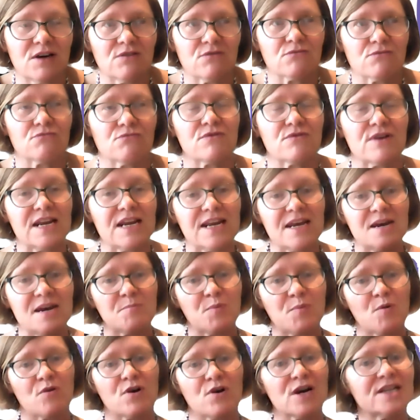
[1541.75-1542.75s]
really
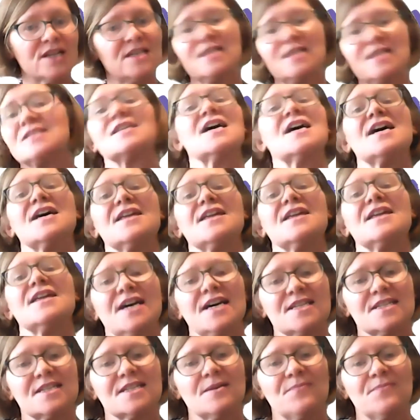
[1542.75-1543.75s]
important
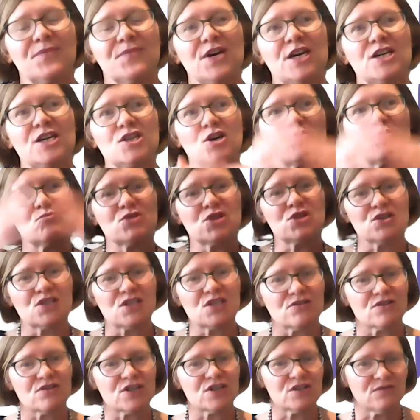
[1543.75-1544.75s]
that they don't
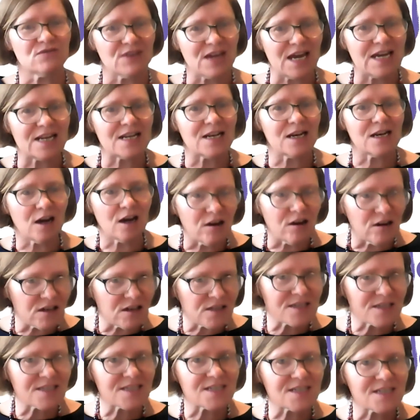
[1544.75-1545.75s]
just sort of get
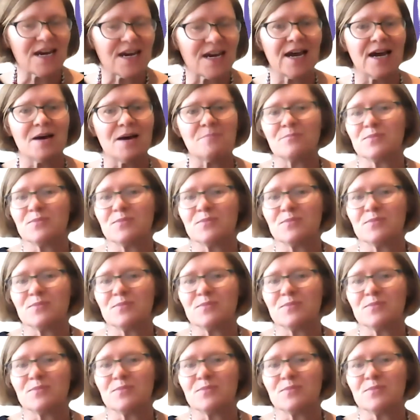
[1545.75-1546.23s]
lost um,